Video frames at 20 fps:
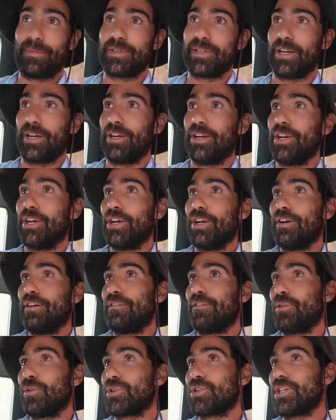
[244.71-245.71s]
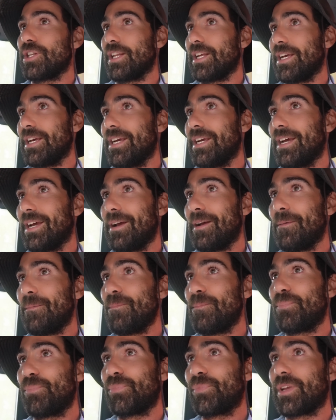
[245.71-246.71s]
So fortunately, a
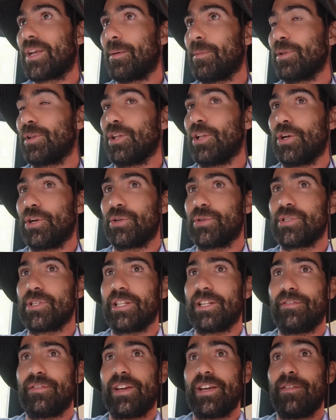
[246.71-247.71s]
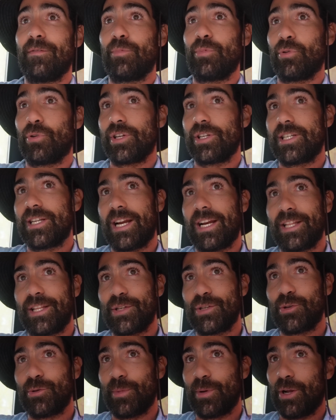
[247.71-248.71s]
couple of the locals that live here brought us down to
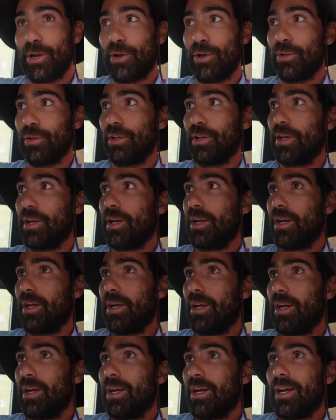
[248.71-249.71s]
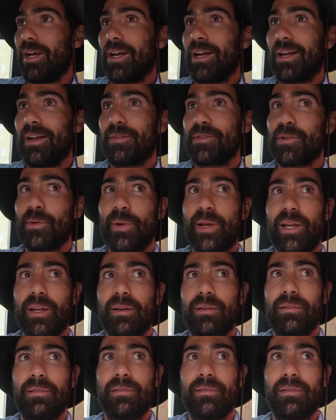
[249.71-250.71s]
this swimming hole, so we
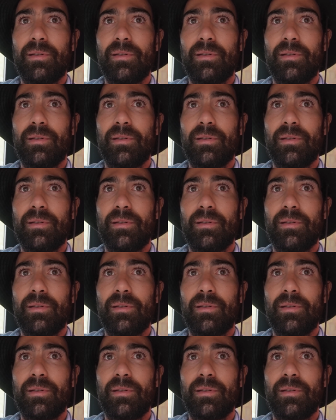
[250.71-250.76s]
can